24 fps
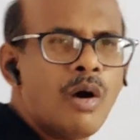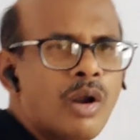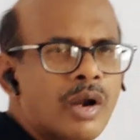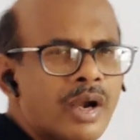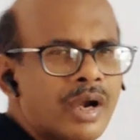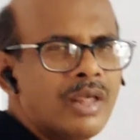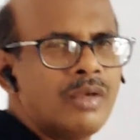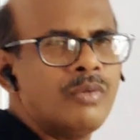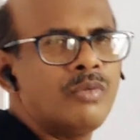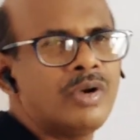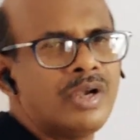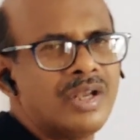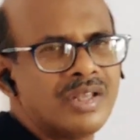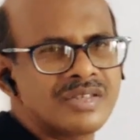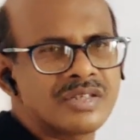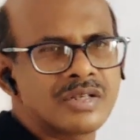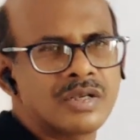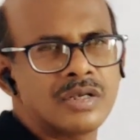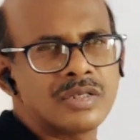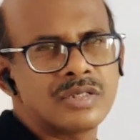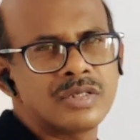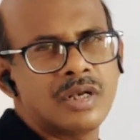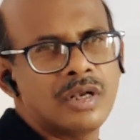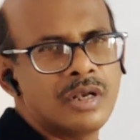already we
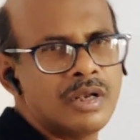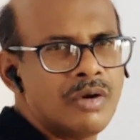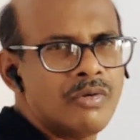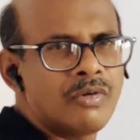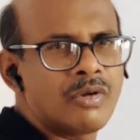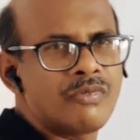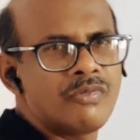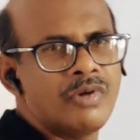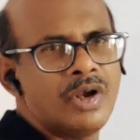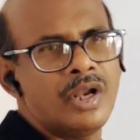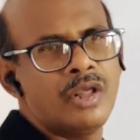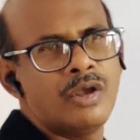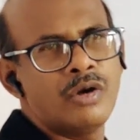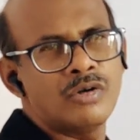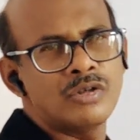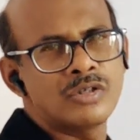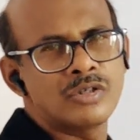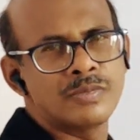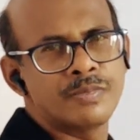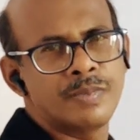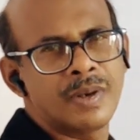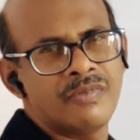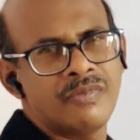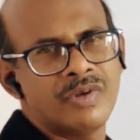discussed in our
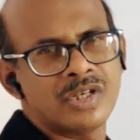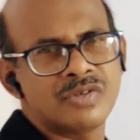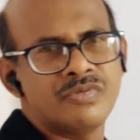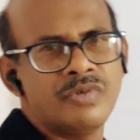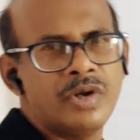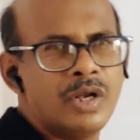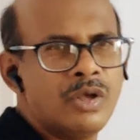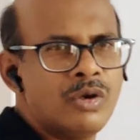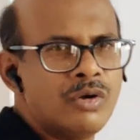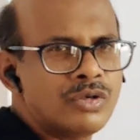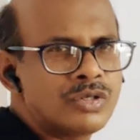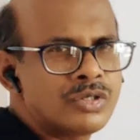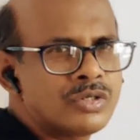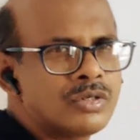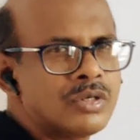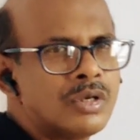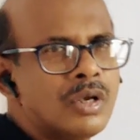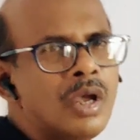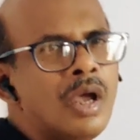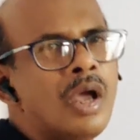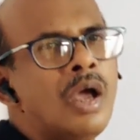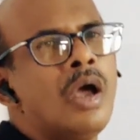previous videos,